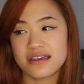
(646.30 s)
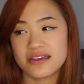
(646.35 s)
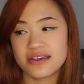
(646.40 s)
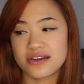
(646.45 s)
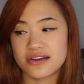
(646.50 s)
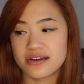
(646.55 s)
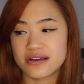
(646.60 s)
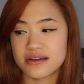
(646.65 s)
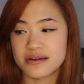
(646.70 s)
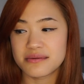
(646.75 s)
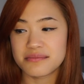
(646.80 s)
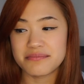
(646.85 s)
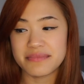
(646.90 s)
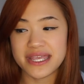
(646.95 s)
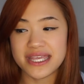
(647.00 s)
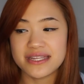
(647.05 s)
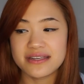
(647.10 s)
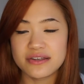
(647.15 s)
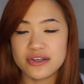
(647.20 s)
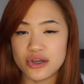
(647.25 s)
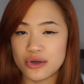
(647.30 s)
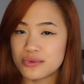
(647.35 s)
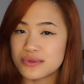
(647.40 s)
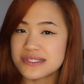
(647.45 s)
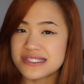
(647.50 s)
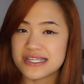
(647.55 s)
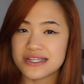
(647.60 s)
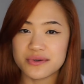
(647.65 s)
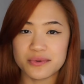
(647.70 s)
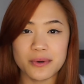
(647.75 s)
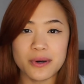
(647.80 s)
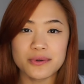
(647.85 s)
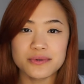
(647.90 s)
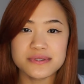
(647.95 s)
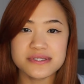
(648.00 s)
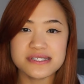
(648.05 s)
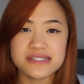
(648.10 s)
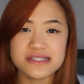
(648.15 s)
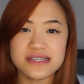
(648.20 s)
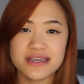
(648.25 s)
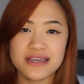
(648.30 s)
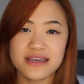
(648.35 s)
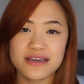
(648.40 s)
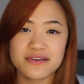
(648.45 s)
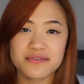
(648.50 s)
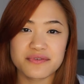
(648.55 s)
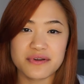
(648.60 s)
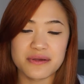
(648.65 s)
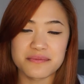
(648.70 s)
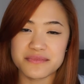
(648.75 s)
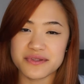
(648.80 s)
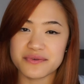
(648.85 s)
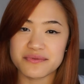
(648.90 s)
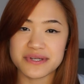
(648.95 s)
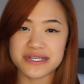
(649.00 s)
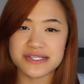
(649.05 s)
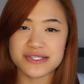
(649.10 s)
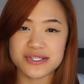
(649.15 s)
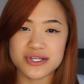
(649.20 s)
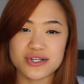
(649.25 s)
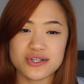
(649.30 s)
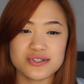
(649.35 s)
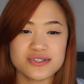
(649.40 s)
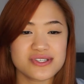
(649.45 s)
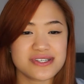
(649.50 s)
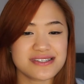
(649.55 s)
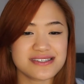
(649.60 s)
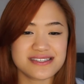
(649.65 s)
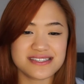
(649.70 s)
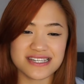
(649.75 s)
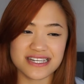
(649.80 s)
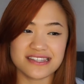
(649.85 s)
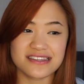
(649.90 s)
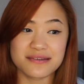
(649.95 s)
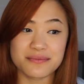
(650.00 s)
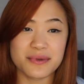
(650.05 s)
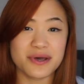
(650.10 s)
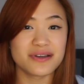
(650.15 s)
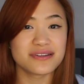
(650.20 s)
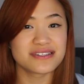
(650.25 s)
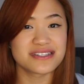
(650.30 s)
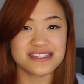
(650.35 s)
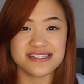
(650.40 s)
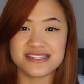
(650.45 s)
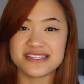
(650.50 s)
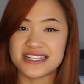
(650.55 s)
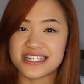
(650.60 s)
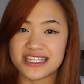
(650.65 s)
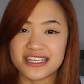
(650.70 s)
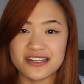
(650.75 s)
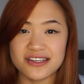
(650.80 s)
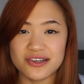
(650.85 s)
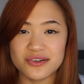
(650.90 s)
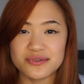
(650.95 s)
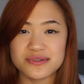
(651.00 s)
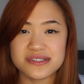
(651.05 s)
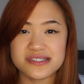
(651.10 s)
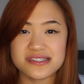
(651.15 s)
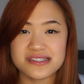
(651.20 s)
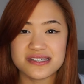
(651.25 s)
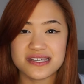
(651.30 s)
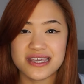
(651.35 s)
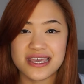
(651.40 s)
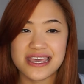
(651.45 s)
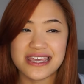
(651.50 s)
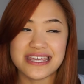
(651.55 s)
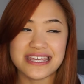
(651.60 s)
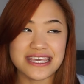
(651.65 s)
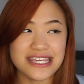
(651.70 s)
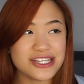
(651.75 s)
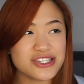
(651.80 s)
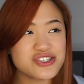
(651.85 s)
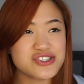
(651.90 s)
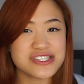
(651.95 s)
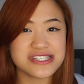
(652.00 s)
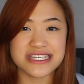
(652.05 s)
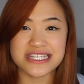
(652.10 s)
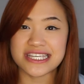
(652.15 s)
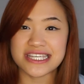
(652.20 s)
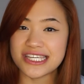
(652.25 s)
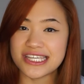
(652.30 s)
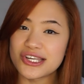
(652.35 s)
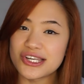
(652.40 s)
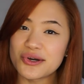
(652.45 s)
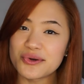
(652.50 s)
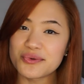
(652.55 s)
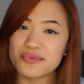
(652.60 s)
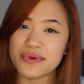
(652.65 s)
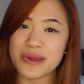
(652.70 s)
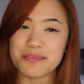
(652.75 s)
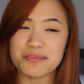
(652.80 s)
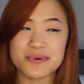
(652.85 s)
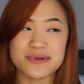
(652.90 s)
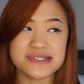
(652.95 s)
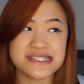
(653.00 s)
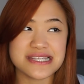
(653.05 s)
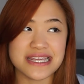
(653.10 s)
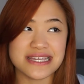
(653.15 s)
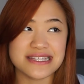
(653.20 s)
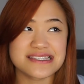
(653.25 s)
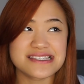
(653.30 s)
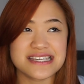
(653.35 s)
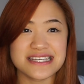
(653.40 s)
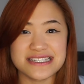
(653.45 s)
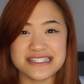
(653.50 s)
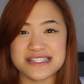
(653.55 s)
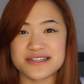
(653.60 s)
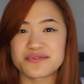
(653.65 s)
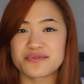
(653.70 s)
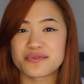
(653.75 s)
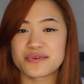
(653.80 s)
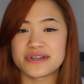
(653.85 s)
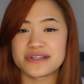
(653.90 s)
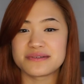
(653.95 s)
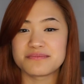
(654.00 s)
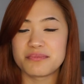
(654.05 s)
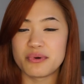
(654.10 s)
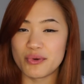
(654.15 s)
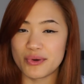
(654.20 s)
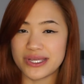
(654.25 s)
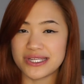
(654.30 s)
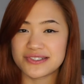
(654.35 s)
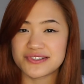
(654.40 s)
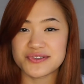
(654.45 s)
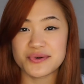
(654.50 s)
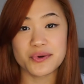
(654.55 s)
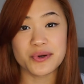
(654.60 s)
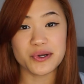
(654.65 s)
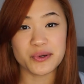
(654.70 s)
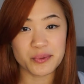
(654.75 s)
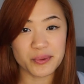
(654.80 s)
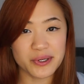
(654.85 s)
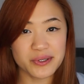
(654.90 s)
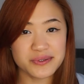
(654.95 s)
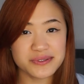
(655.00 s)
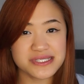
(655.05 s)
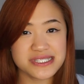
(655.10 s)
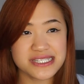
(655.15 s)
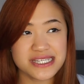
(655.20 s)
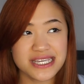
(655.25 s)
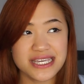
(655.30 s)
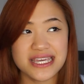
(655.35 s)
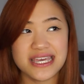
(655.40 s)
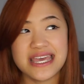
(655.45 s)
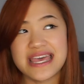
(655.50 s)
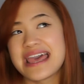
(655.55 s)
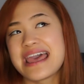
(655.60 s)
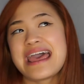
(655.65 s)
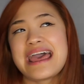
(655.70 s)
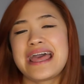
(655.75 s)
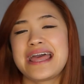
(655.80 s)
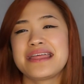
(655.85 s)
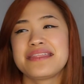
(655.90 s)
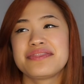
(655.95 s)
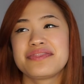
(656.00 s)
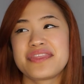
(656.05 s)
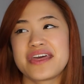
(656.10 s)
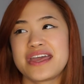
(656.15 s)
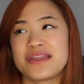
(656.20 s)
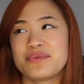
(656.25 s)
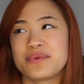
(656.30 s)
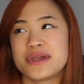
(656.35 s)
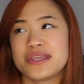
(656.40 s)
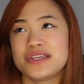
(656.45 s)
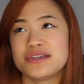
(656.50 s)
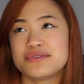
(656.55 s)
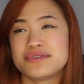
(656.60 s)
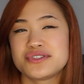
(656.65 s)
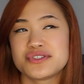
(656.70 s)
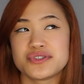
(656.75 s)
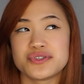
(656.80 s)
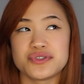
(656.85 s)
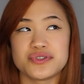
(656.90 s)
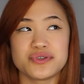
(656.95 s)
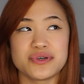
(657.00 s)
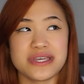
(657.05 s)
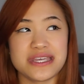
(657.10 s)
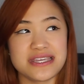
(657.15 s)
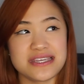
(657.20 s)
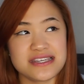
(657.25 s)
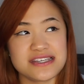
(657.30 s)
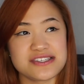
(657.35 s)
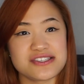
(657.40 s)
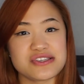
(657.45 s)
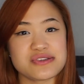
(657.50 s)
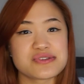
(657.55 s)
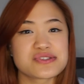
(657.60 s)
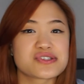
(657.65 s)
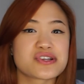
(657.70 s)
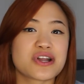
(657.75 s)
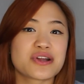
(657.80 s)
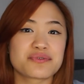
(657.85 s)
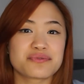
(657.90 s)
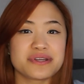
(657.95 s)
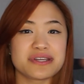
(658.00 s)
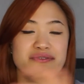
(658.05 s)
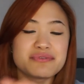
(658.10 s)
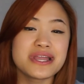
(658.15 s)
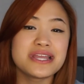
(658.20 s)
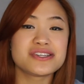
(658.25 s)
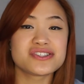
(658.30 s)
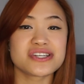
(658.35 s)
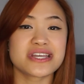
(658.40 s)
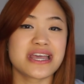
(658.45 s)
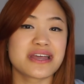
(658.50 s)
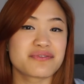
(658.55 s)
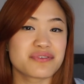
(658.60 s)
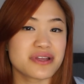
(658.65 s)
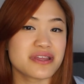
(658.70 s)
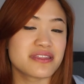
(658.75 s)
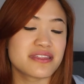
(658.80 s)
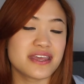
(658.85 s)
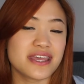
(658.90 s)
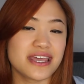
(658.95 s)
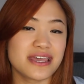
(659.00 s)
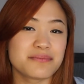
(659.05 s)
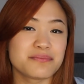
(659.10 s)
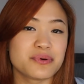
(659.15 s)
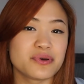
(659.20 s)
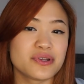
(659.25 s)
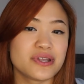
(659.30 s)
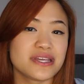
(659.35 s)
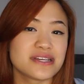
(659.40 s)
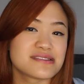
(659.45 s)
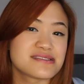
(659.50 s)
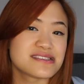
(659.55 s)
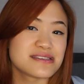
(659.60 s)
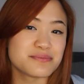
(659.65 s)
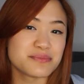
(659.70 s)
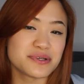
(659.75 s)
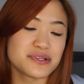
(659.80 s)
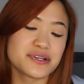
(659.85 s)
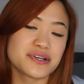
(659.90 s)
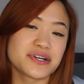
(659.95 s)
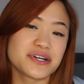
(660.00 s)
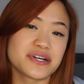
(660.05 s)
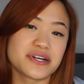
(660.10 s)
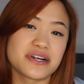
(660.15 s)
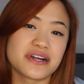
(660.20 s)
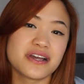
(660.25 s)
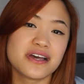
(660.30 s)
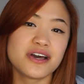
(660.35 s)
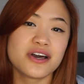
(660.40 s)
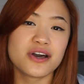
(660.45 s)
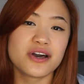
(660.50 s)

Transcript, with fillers: your main notes and quotes from the research, stick them onto sticky notes. Each sticky note represents a different point or quote. And then what you do is you start rearranging everything and putting similar